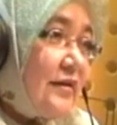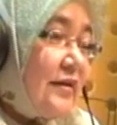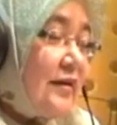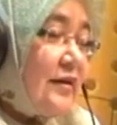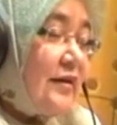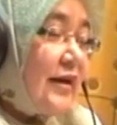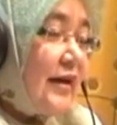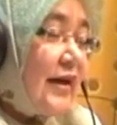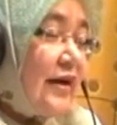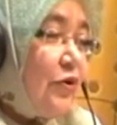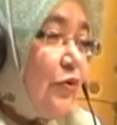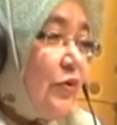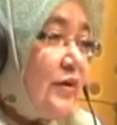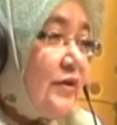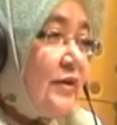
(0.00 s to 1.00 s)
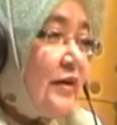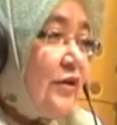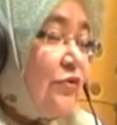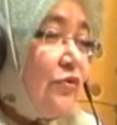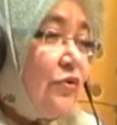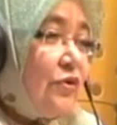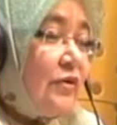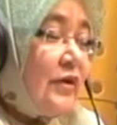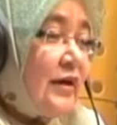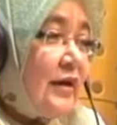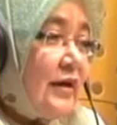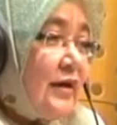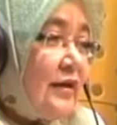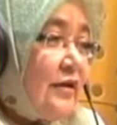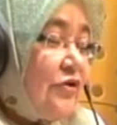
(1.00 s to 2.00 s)
Like I always say, do not
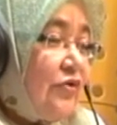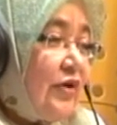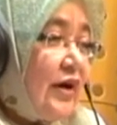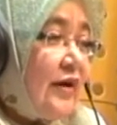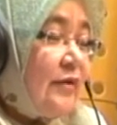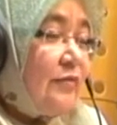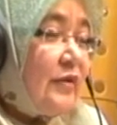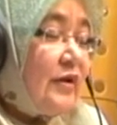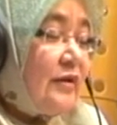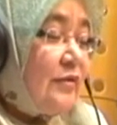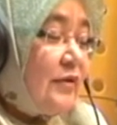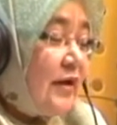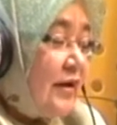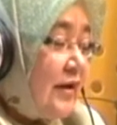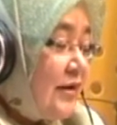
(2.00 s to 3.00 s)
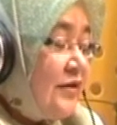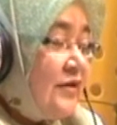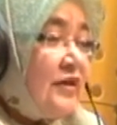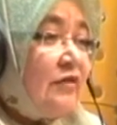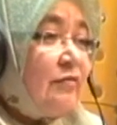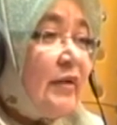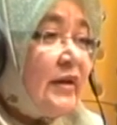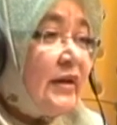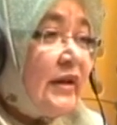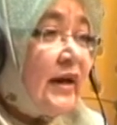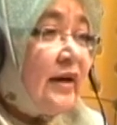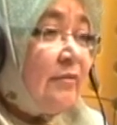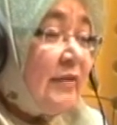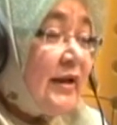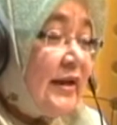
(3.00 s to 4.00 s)
try and save
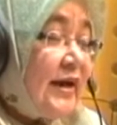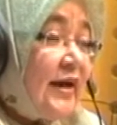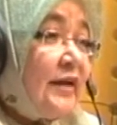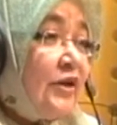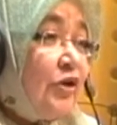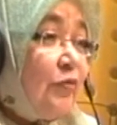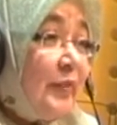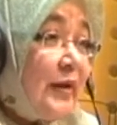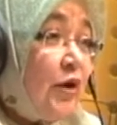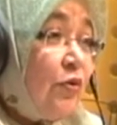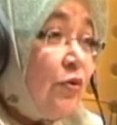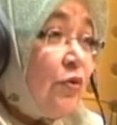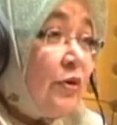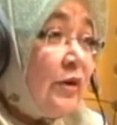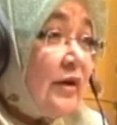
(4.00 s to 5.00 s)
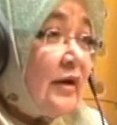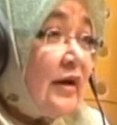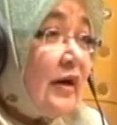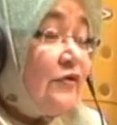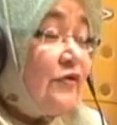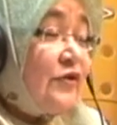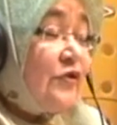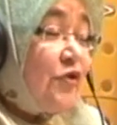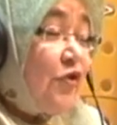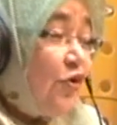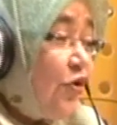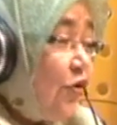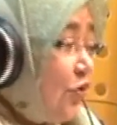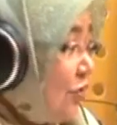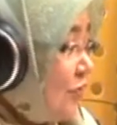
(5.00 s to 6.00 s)
money under your pillow. After
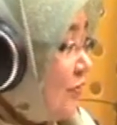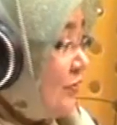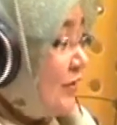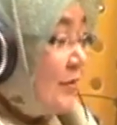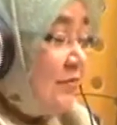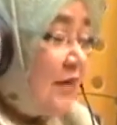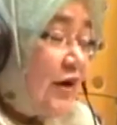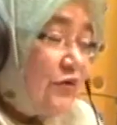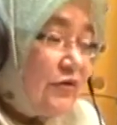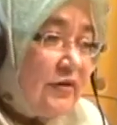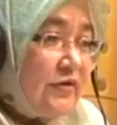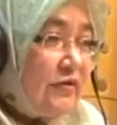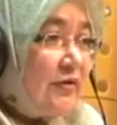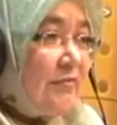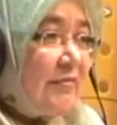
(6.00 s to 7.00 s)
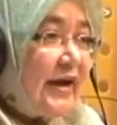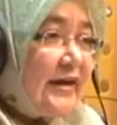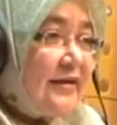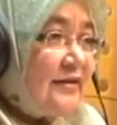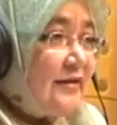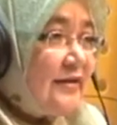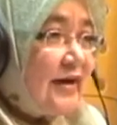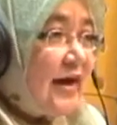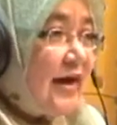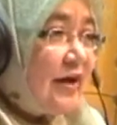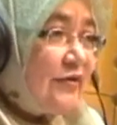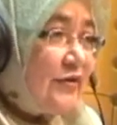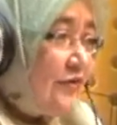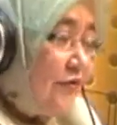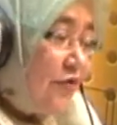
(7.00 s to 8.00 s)
all the mouse or the mice in the
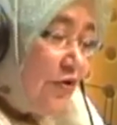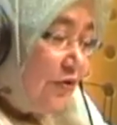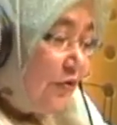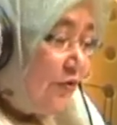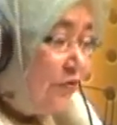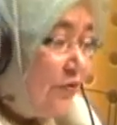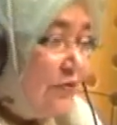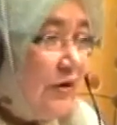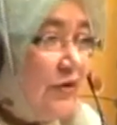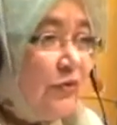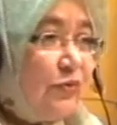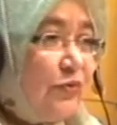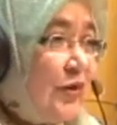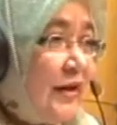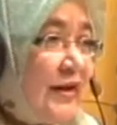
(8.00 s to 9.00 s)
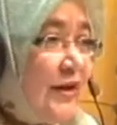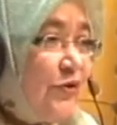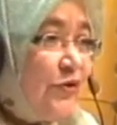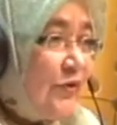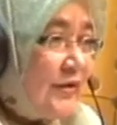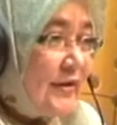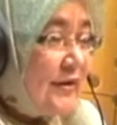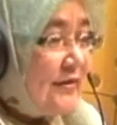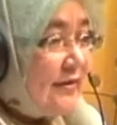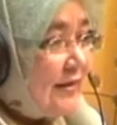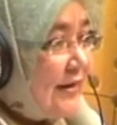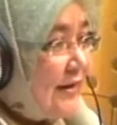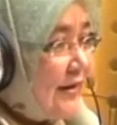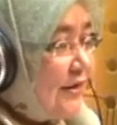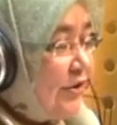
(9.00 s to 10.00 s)
house have gone around the world and you're still
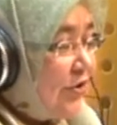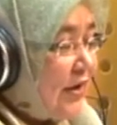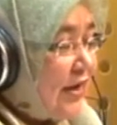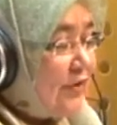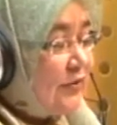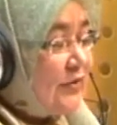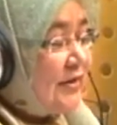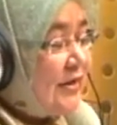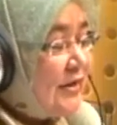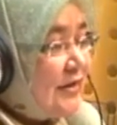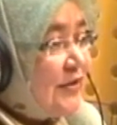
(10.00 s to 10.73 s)
staying in your house.